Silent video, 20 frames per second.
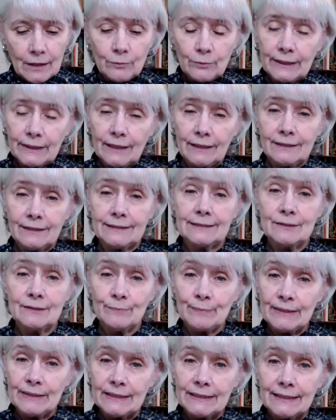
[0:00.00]
Regarding
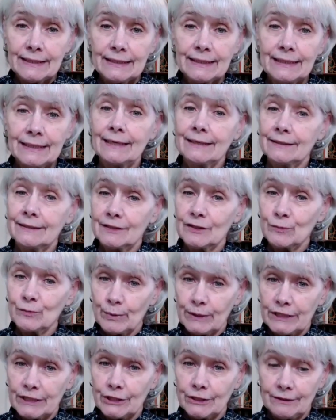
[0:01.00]
speaking and
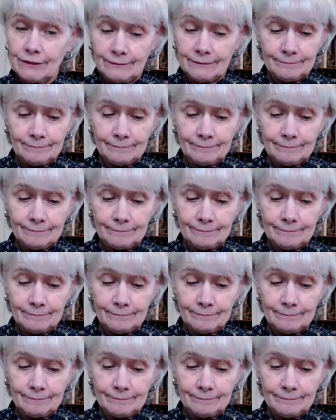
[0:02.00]
expression,